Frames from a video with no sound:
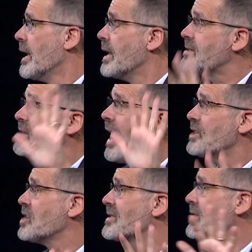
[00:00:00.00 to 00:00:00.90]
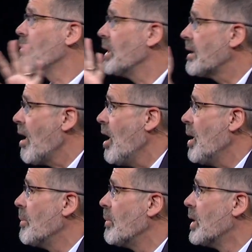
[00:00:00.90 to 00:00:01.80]
It's not just that we
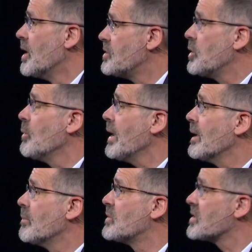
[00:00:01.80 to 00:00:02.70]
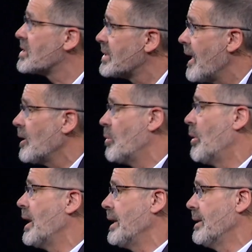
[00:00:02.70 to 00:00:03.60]
come to Him to
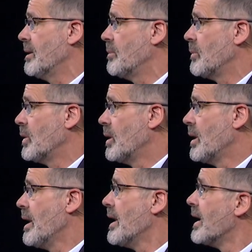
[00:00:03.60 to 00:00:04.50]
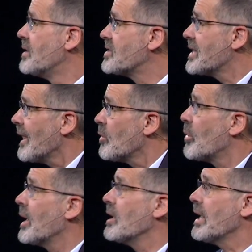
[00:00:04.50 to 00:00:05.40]
celebrate Him and to
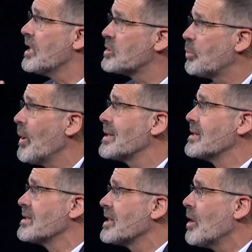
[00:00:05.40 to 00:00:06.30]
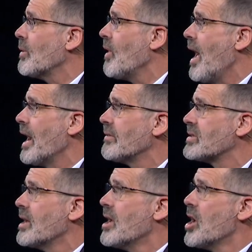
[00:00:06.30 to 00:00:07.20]
celebrate His presence in our
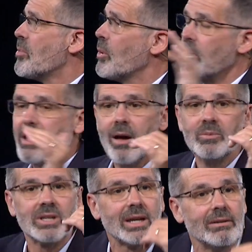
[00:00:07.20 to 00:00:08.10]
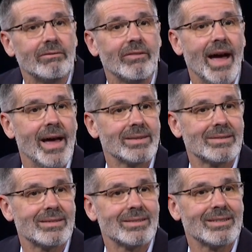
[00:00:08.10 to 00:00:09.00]
lives, but we come to
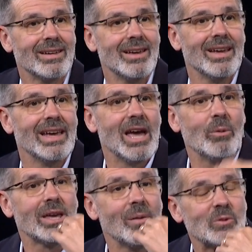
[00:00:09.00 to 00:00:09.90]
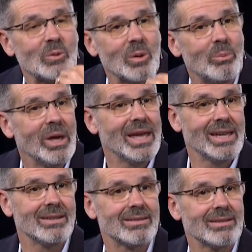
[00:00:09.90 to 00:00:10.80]
confess and we come to
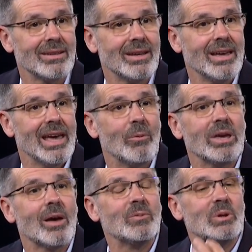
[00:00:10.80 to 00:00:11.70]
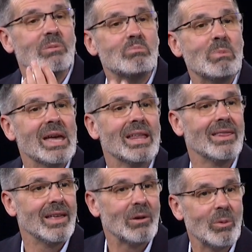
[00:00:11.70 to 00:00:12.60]
repent and we come to
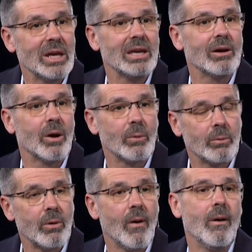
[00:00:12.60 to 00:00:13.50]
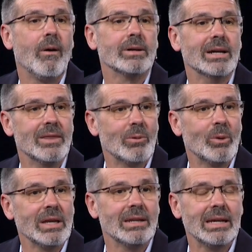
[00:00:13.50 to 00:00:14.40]
admit that we are wrong and that
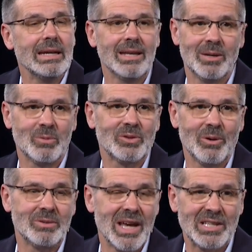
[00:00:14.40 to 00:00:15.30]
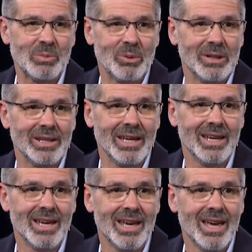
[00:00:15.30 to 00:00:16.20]
we need Him so
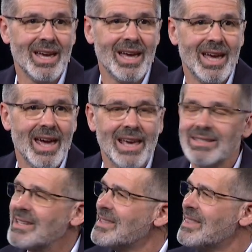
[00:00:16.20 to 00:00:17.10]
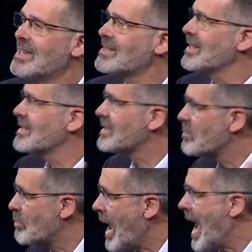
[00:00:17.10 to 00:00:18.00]
desperately. He says, This is the
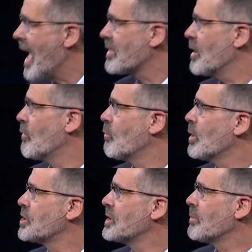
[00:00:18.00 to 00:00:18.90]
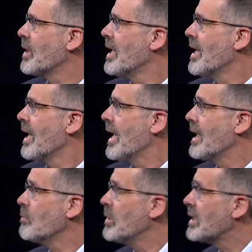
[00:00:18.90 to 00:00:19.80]
path of worship,
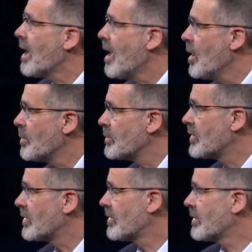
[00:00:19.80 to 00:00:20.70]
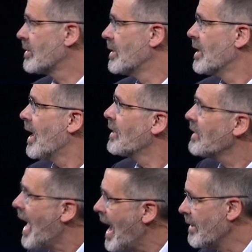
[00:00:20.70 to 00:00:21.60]
and it becomes a
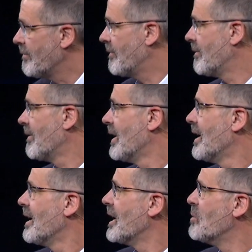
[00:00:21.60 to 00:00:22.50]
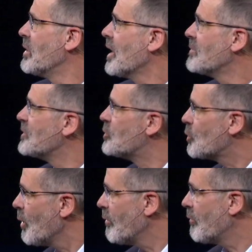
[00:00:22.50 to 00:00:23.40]
life and it becomes a
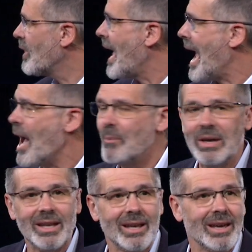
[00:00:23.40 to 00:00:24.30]
joyful habit.